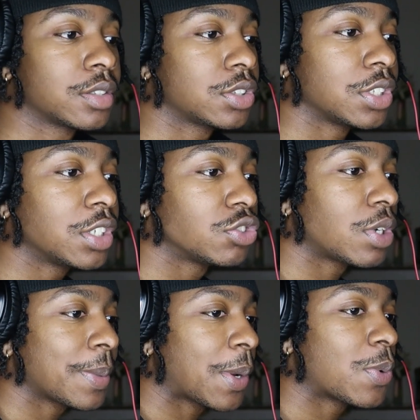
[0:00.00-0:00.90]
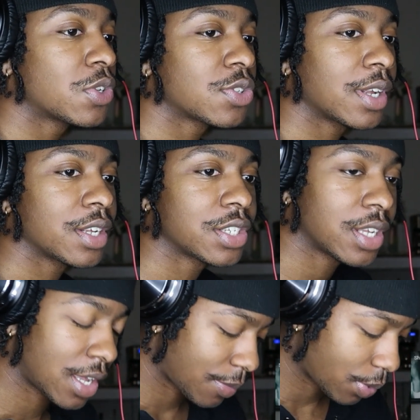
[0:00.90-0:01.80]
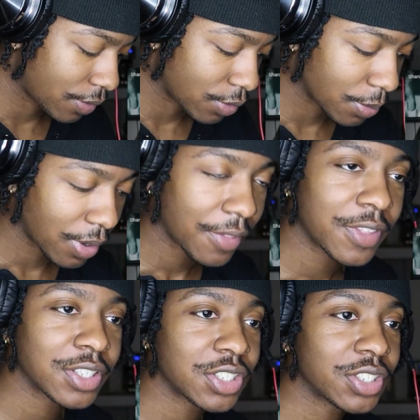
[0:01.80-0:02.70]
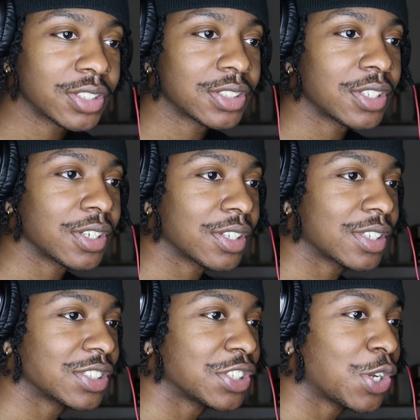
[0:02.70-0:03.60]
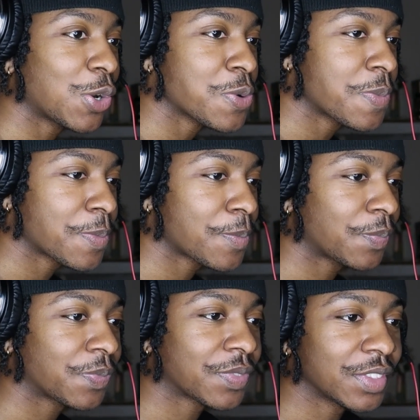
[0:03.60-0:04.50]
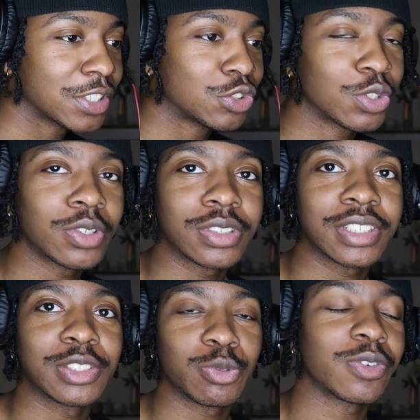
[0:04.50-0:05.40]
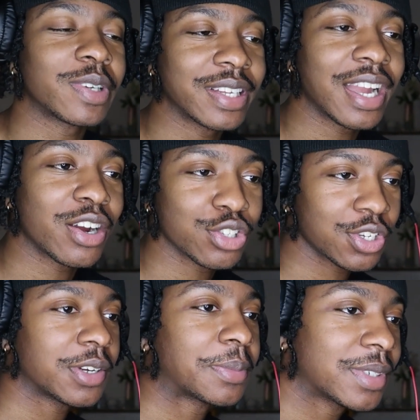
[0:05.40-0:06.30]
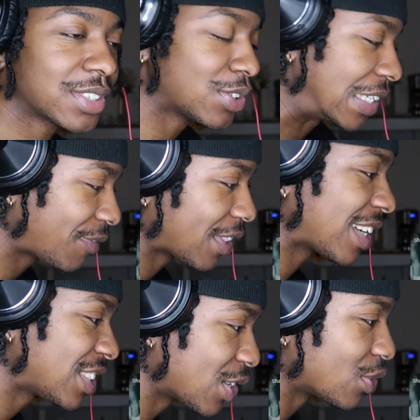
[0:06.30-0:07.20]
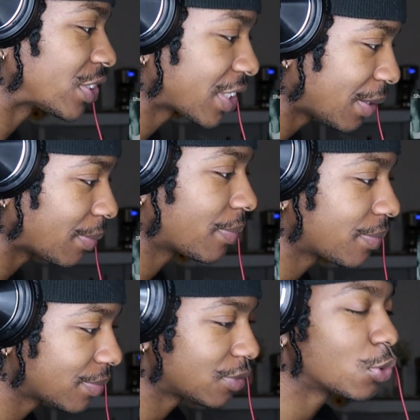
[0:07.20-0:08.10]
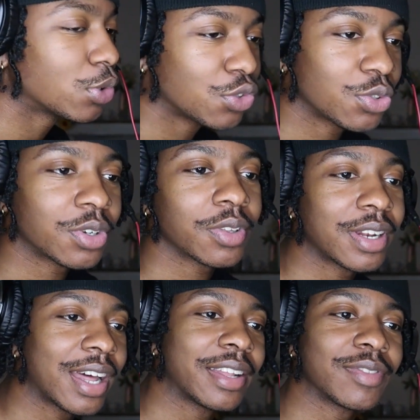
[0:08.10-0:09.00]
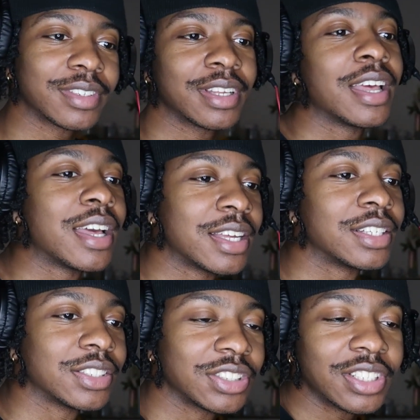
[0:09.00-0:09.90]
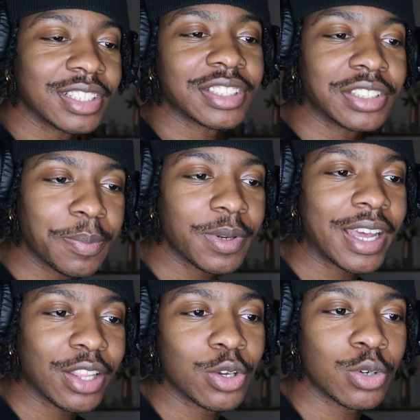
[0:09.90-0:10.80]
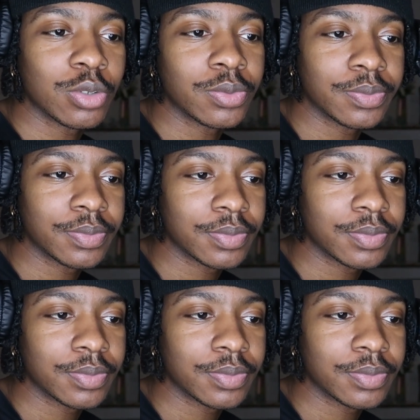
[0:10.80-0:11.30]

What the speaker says: She need to drop that one track that she had preview, bro. I think she just stuck, because she know this drill shit is where they got her turned, bro. So I feel like she gonna just keep doing a drill and not even, she done snippet that little